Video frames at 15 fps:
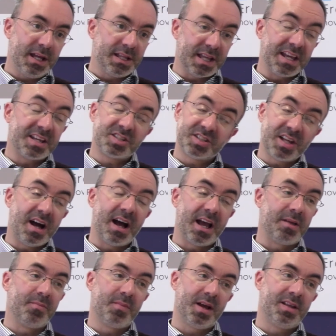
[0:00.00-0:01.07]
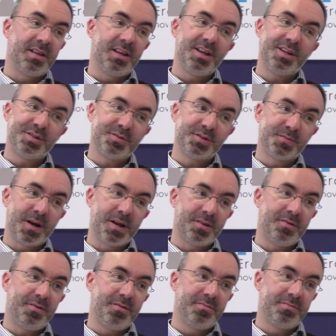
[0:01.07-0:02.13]
takes time, and the issue is
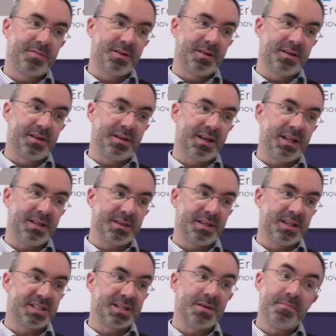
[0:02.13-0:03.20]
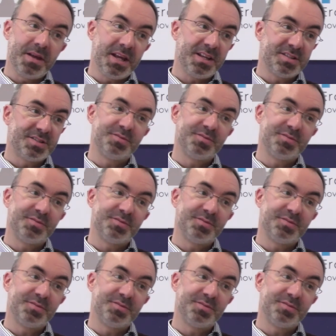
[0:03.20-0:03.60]
whether it's a means